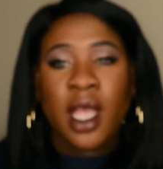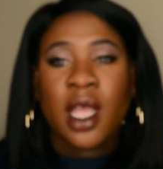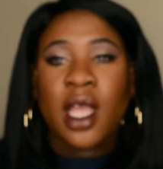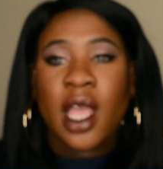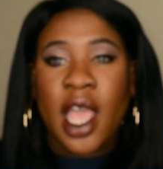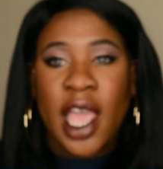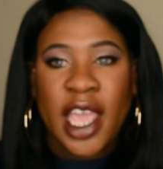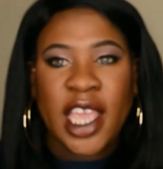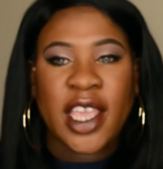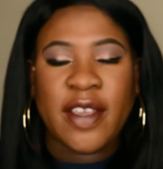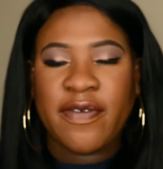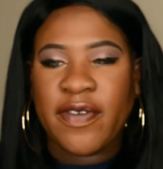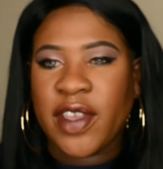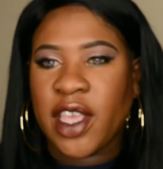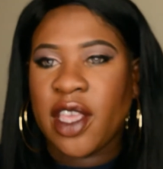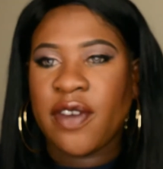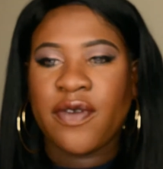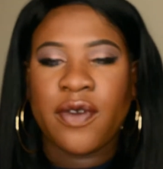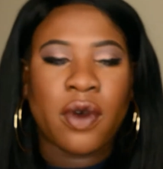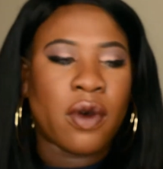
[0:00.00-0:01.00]
Hay
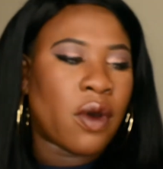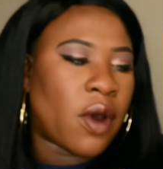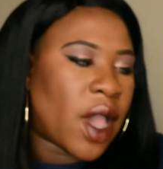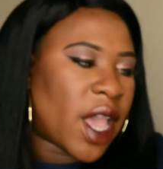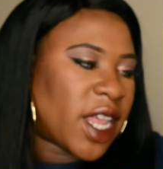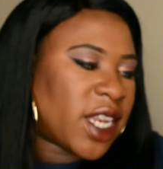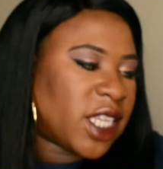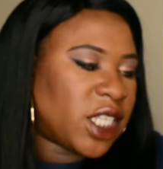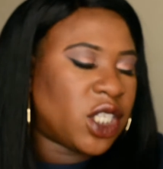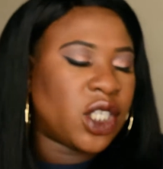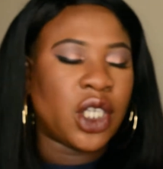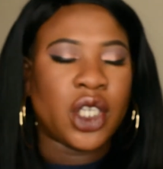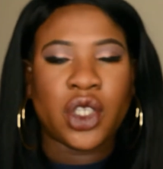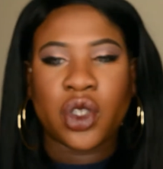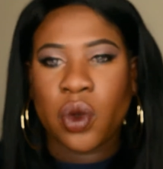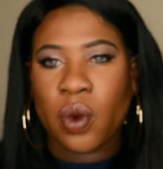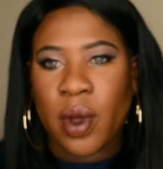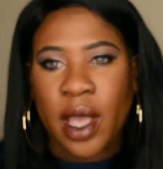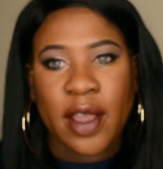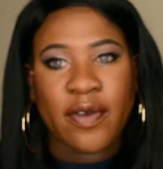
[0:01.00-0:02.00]
fever or allergies
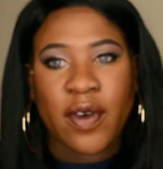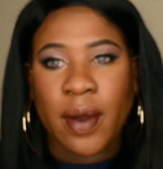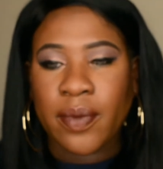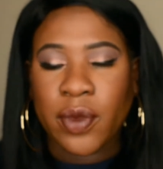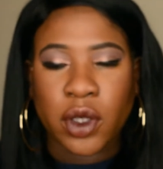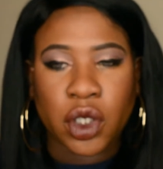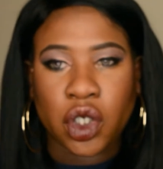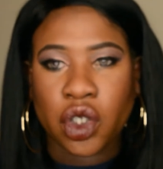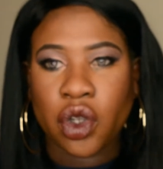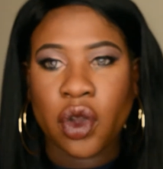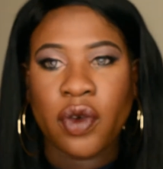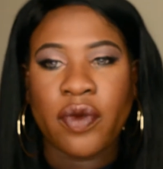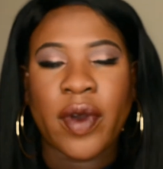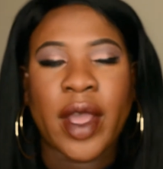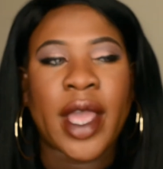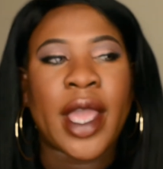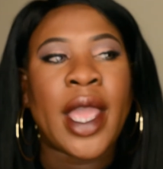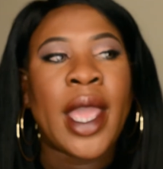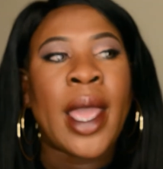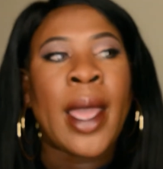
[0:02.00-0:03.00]
or whatever, I'm not sure,
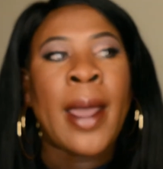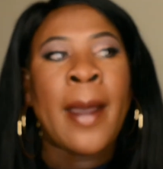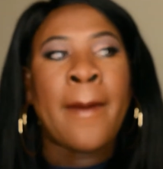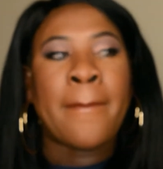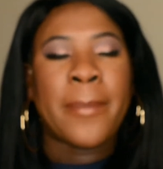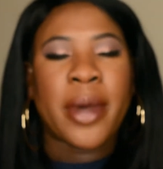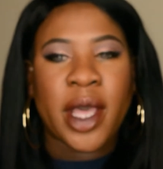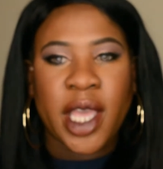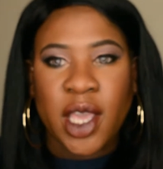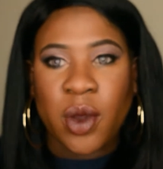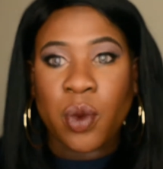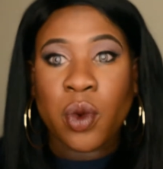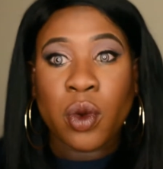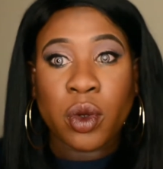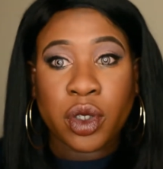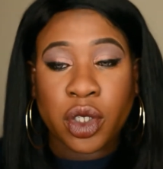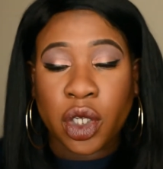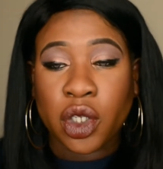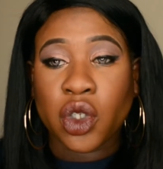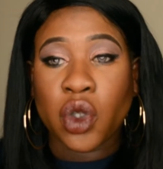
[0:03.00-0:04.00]
right? But it
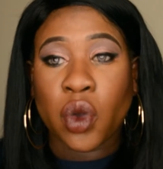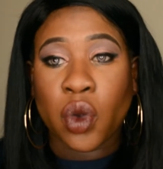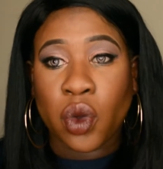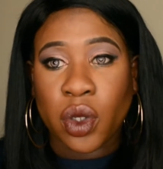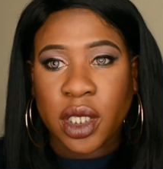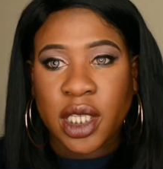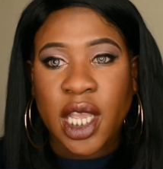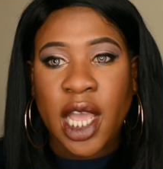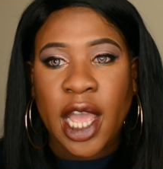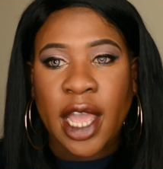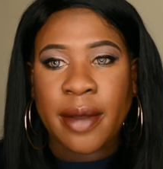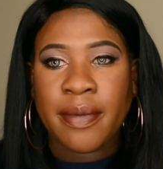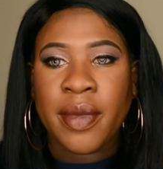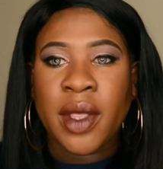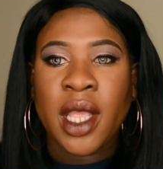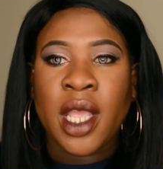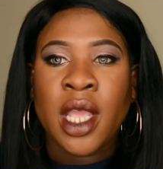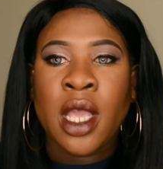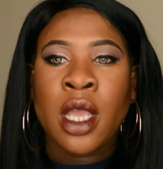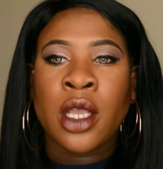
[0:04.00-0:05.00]
waters all the time.
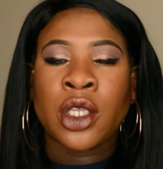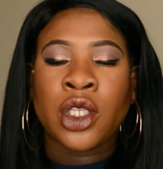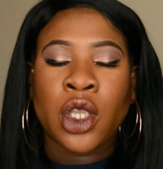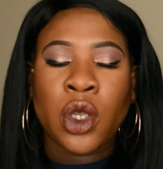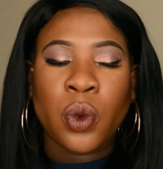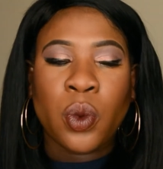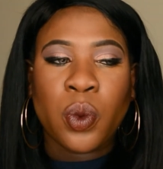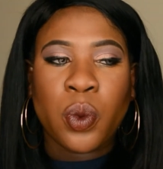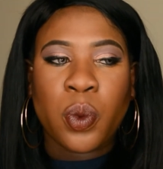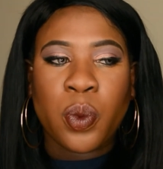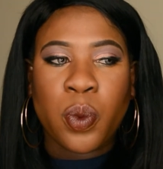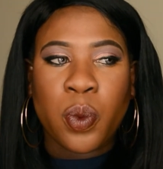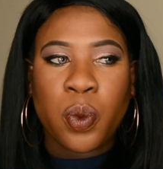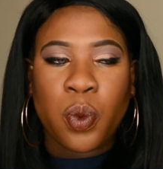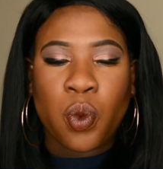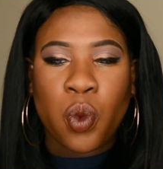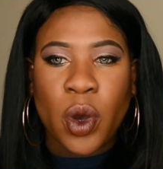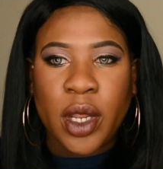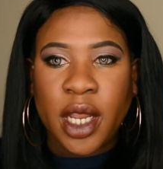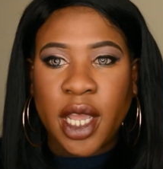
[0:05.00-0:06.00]
So
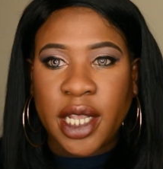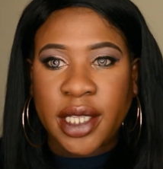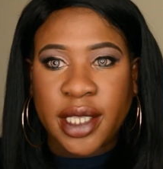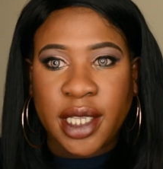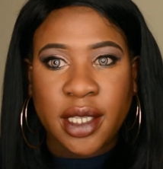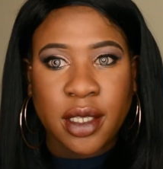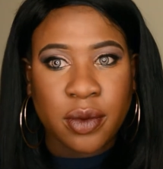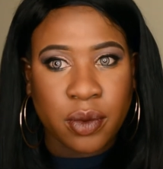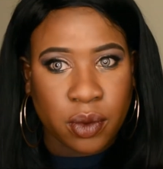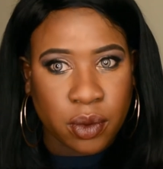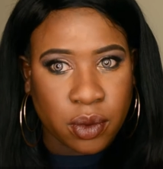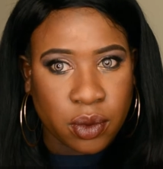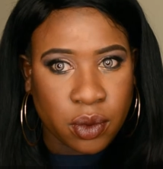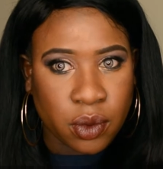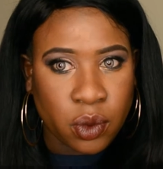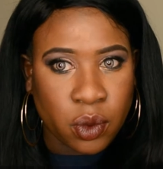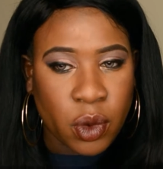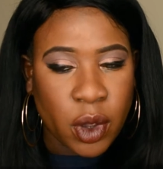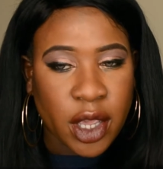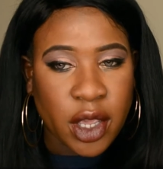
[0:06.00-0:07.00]
when I didn't
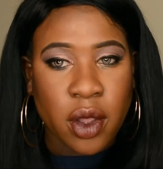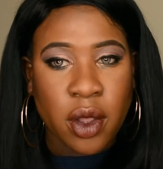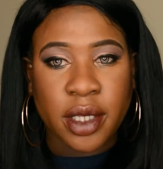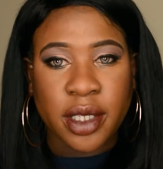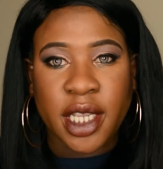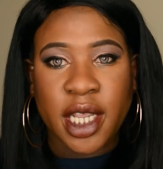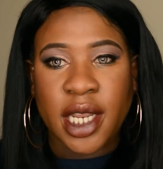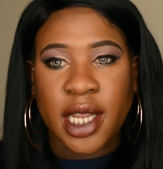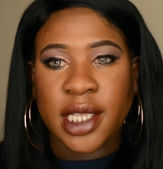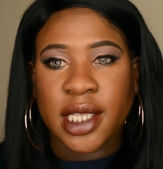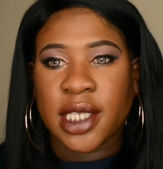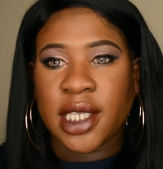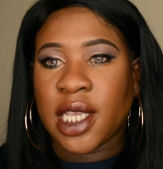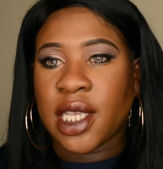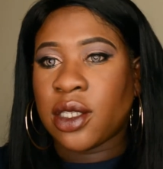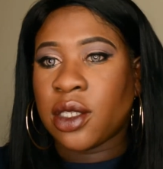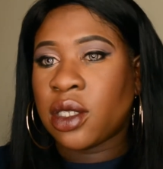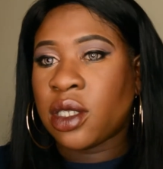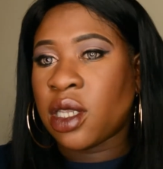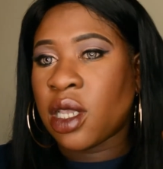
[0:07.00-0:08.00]
wear contact
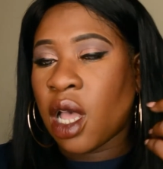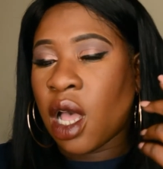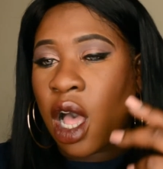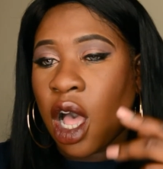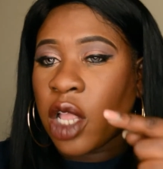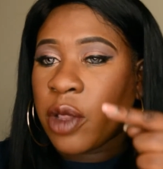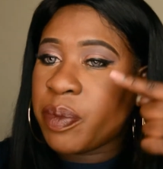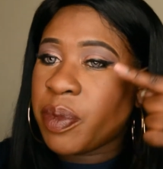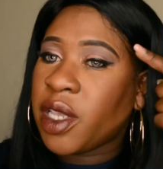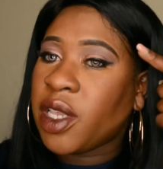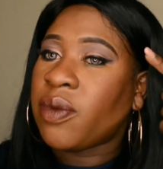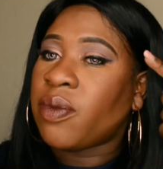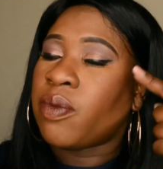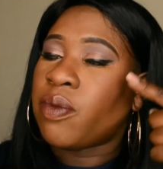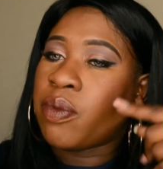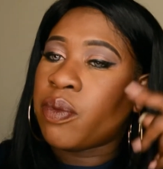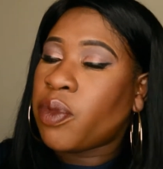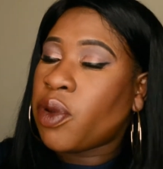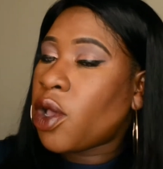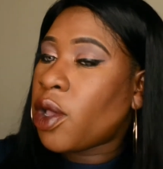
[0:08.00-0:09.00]
lenses, I'd be
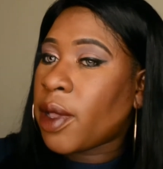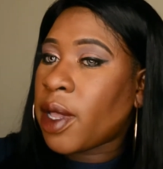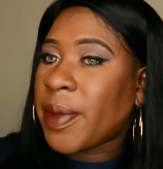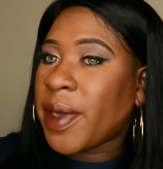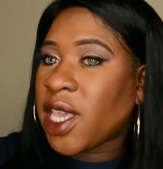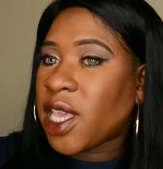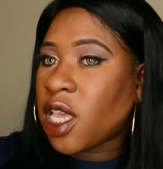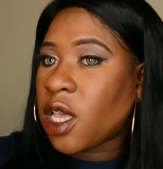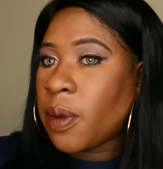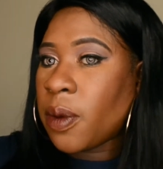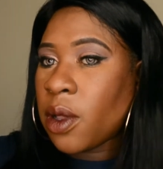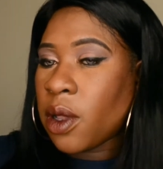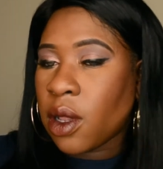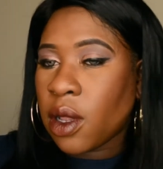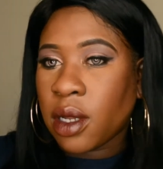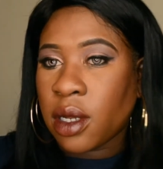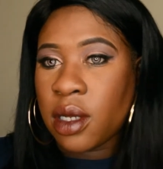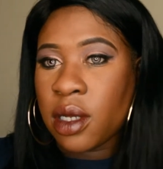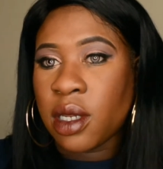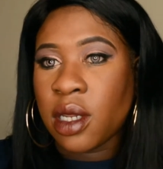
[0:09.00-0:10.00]
put my makeup
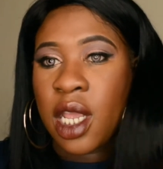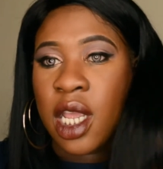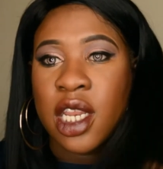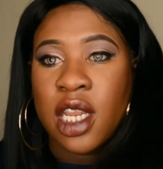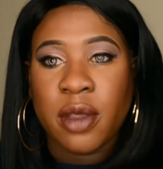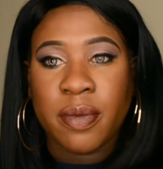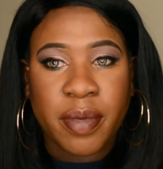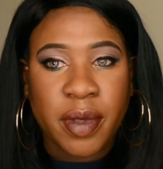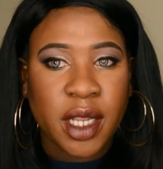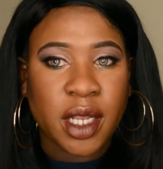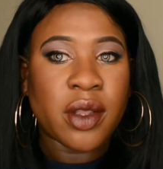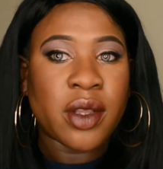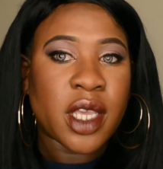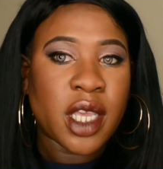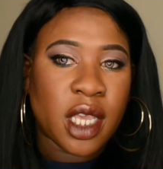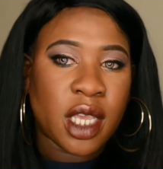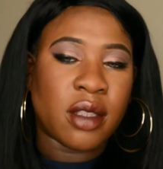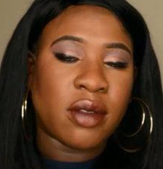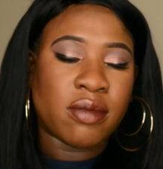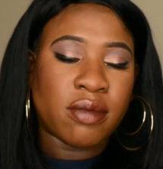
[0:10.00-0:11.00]
on and it'd be
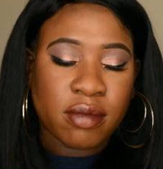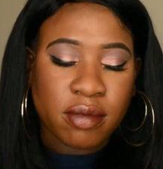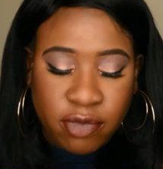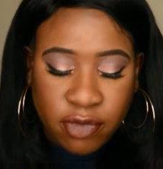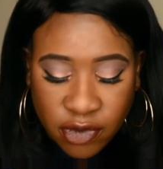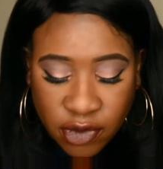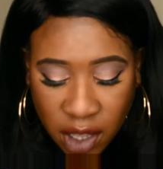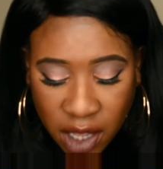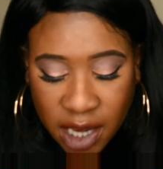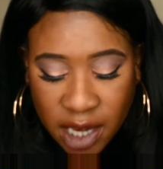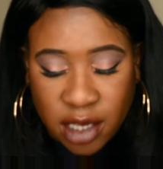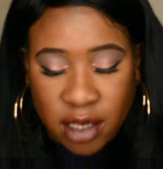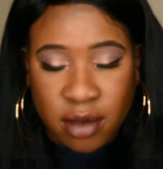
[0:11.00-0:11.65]
looking fine